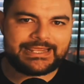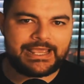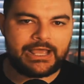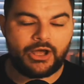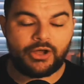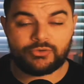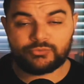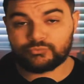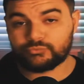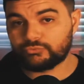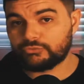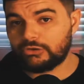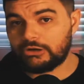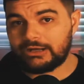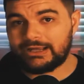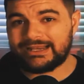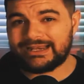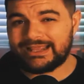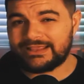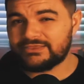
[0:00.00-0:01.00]
down
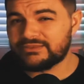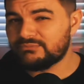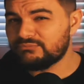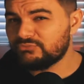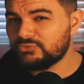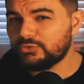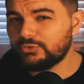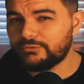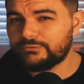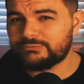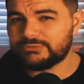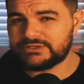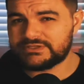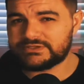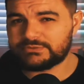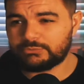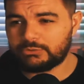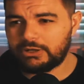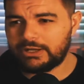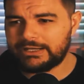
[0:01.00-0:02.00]
right and the
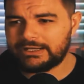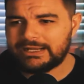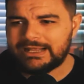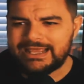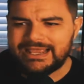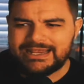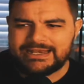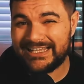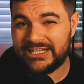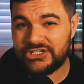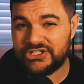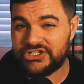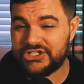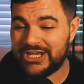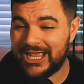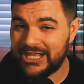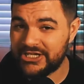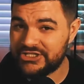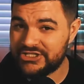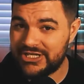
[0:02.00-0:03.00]
movements right. Did
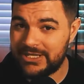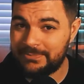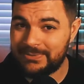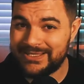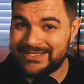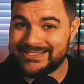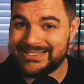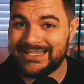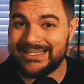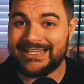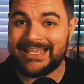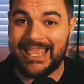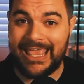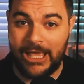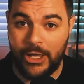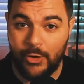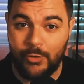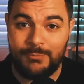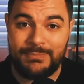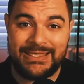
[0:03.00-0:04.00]
ChatGPT
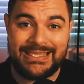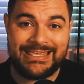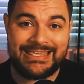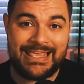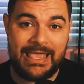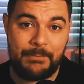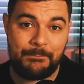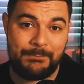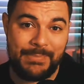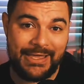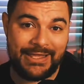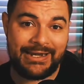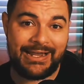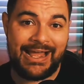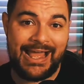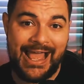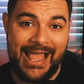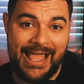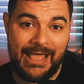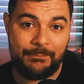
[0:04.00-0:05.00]
help me get better
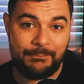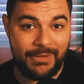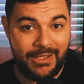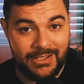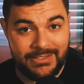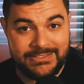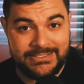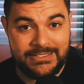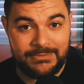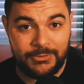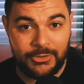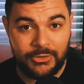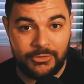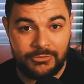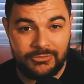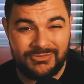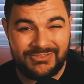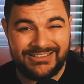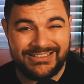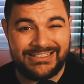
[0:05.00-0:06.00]
at
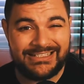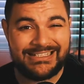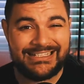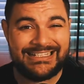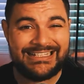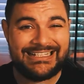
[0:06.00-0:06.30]
basketball?